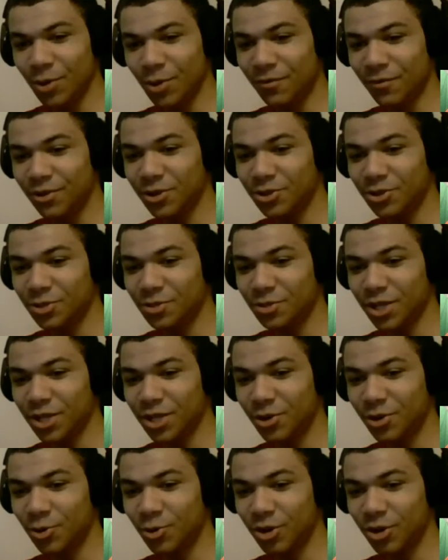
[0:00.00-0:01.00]
have a YouTube
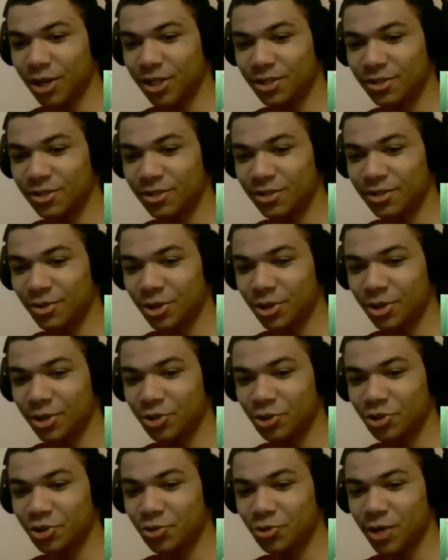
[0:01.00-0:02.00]
channel or you
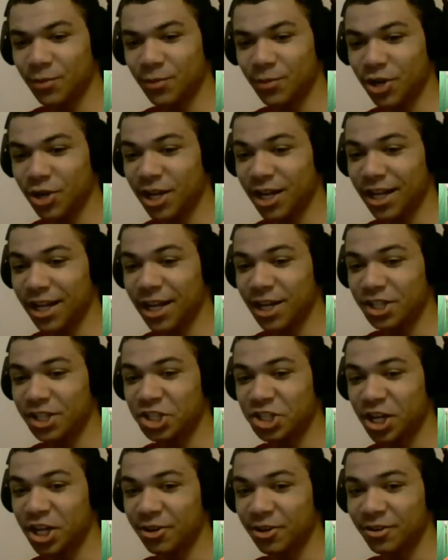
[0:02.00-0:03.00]
stream, you're gonna get a
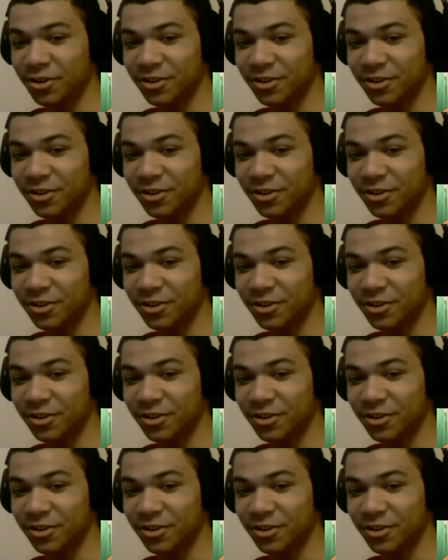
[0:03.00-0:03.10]
chair.